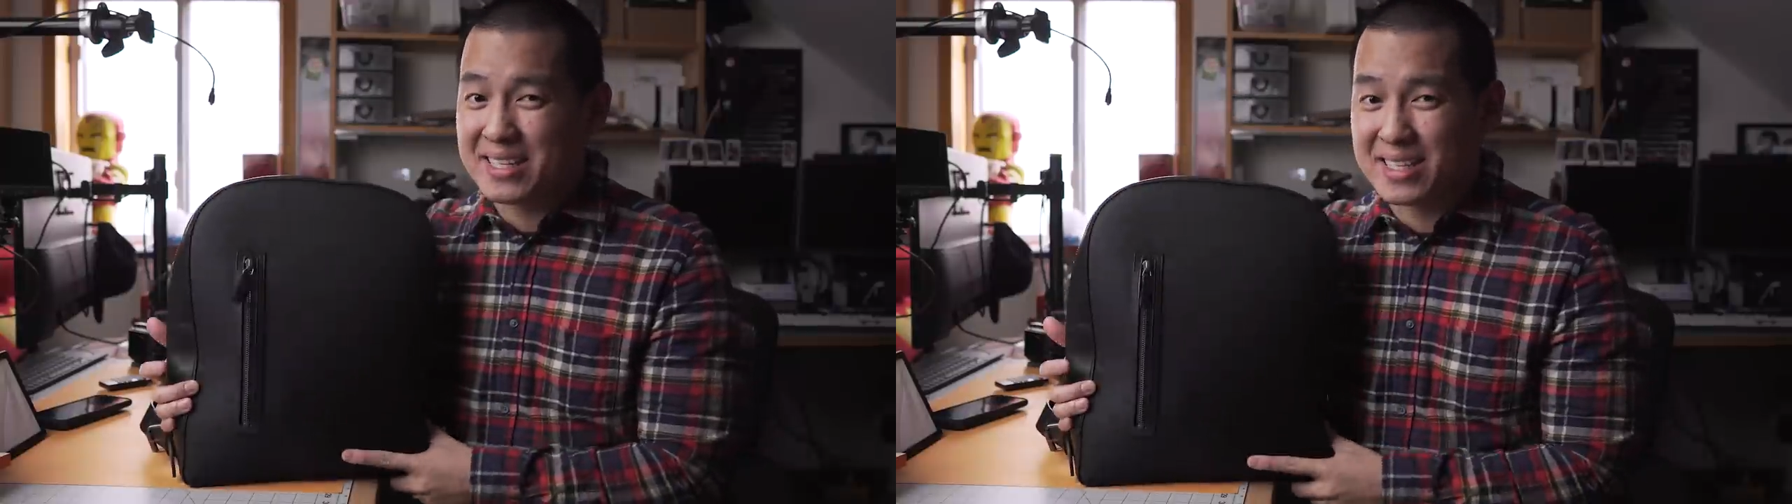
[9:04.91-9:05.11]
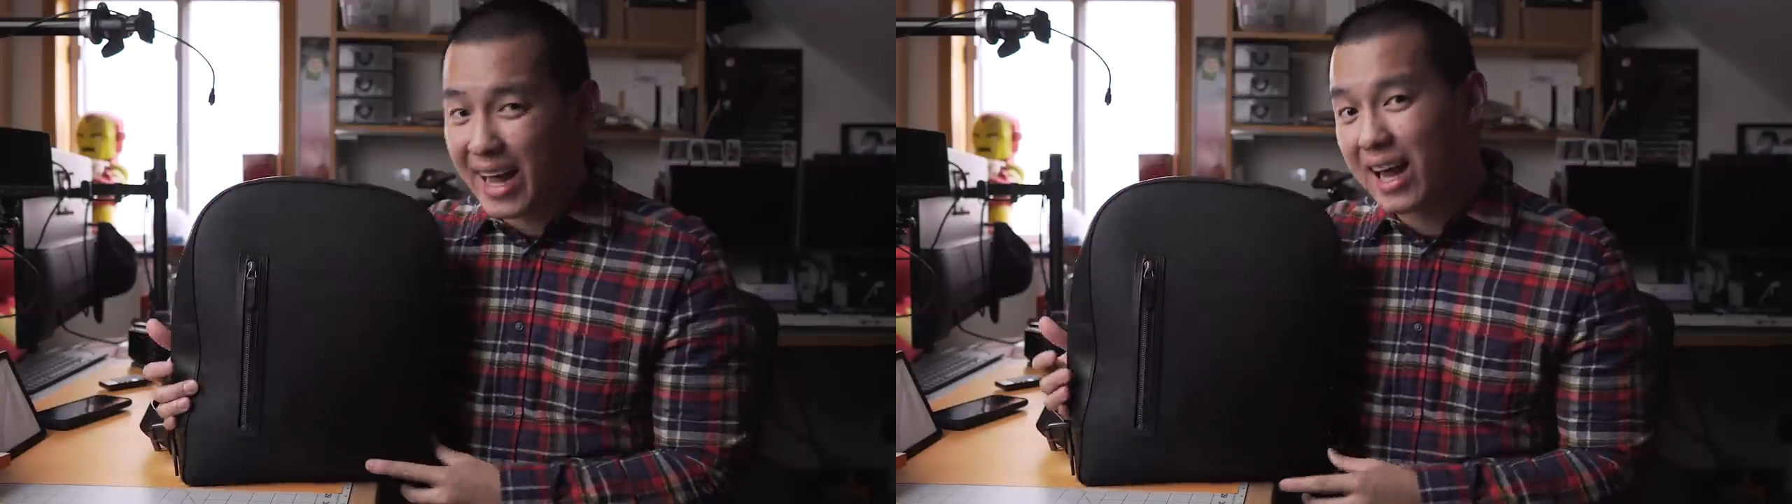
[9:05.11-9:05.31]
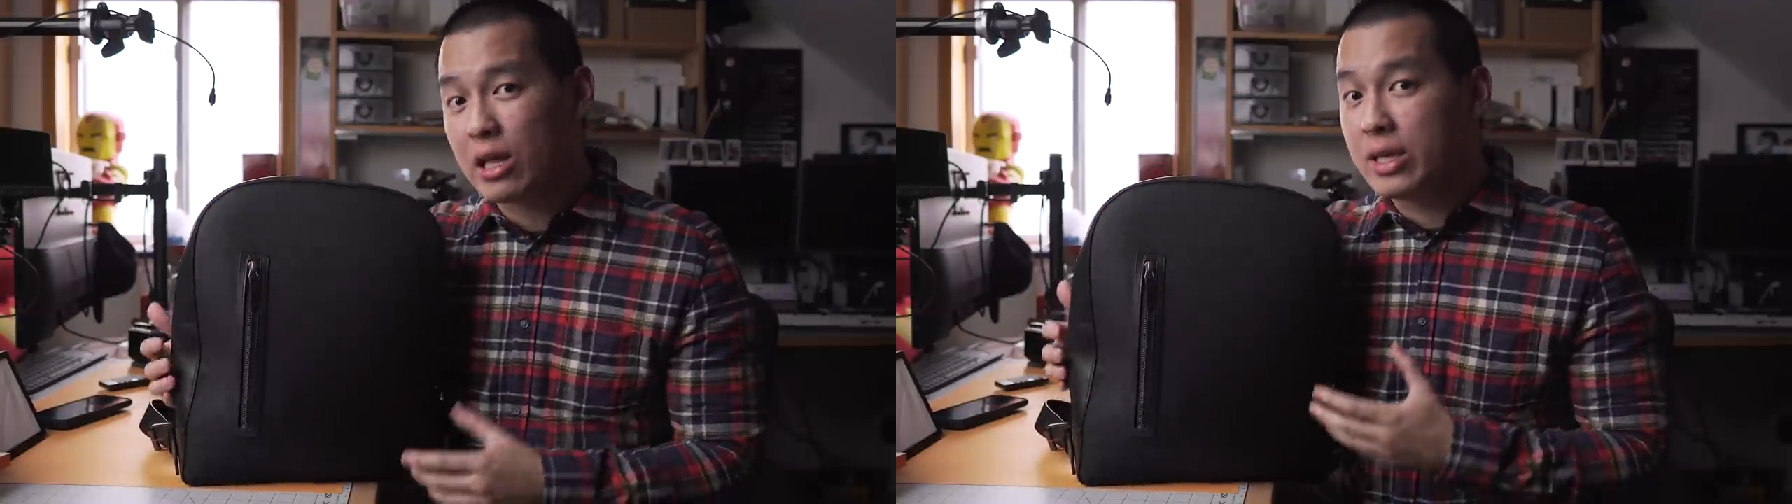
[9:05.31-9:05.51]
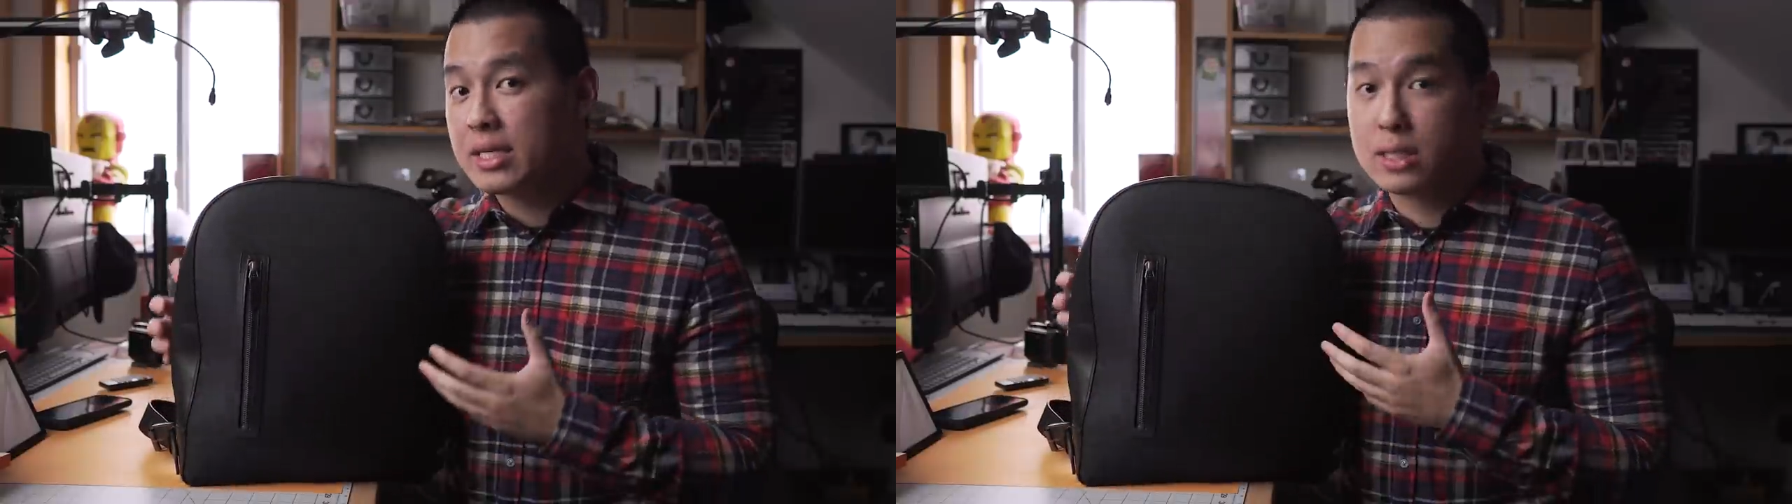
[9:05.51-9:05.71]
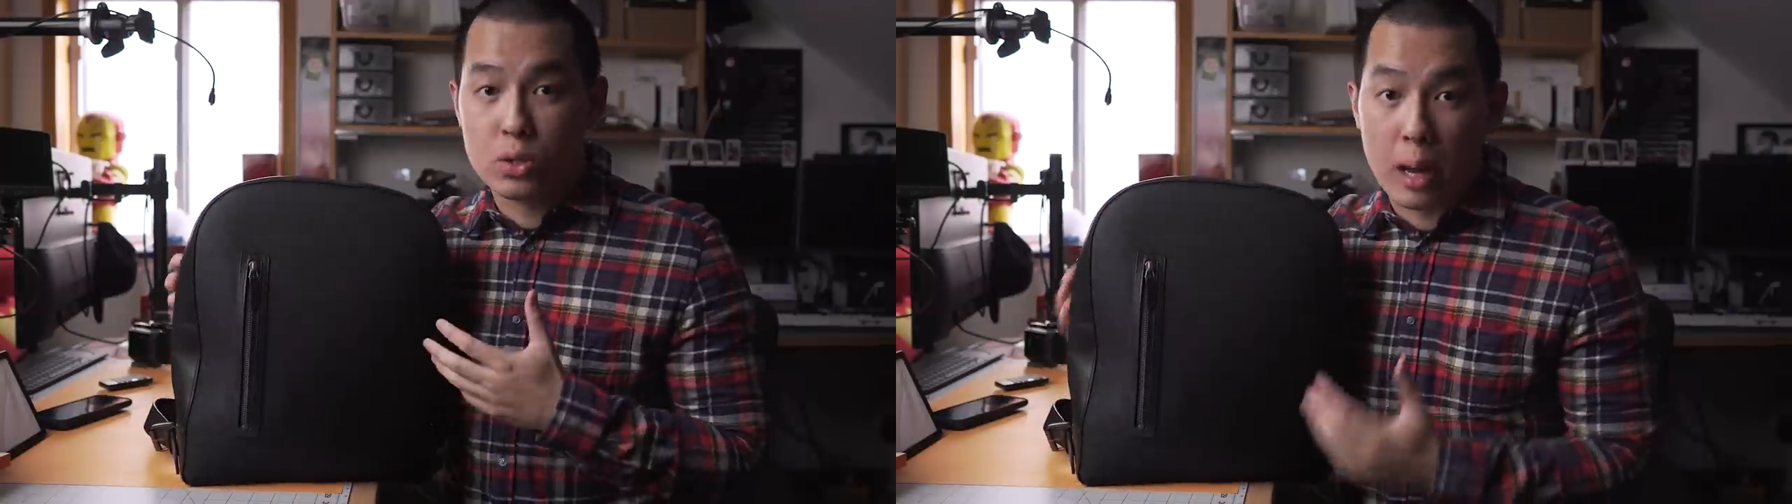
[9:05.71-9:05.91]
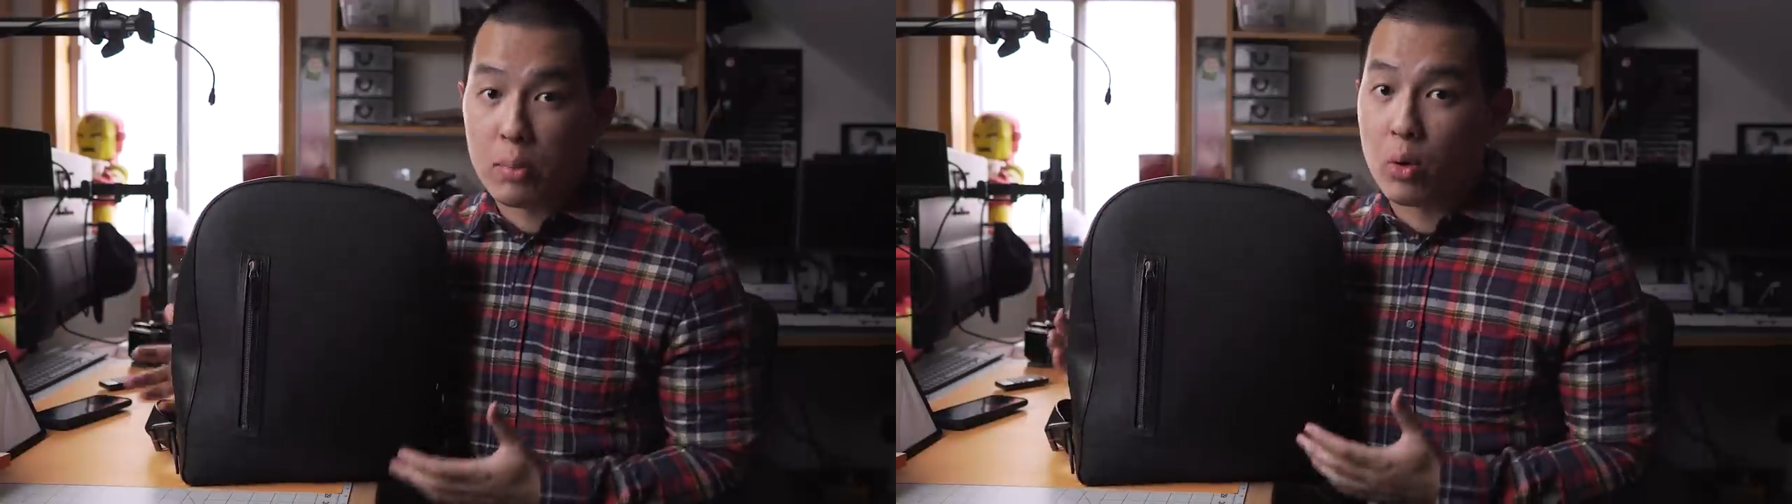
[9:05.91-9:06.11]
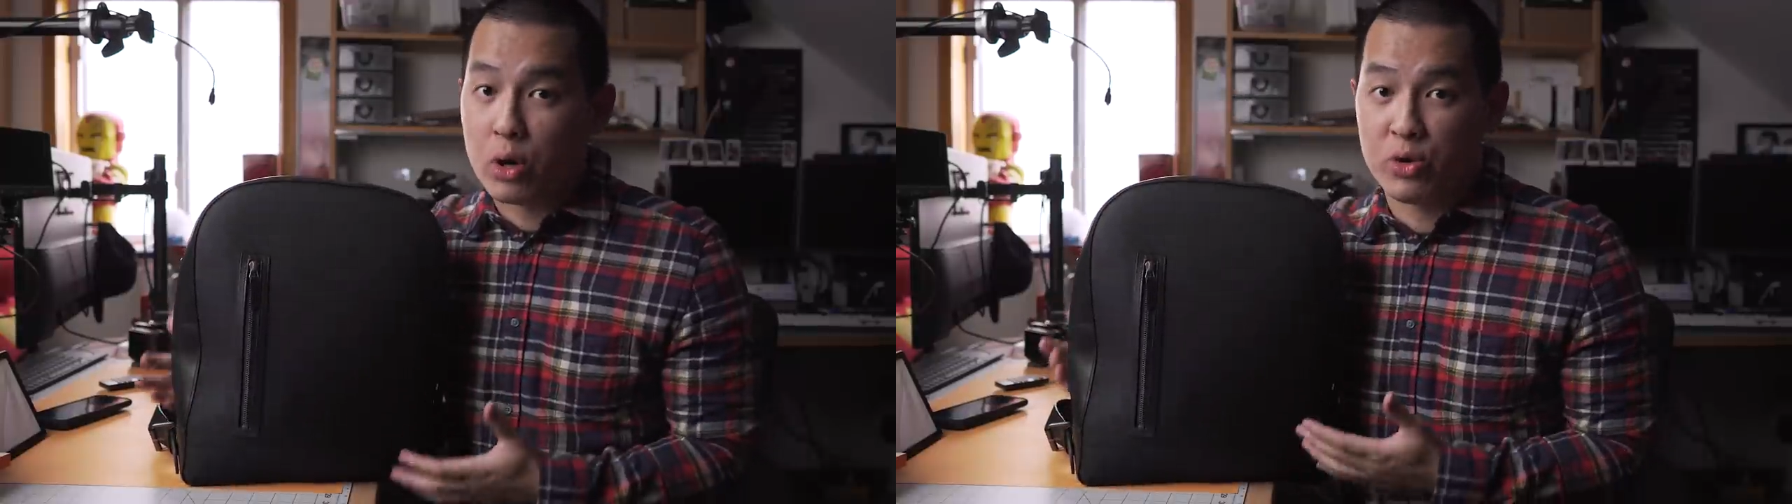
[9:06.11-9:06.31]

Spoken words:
style is the number one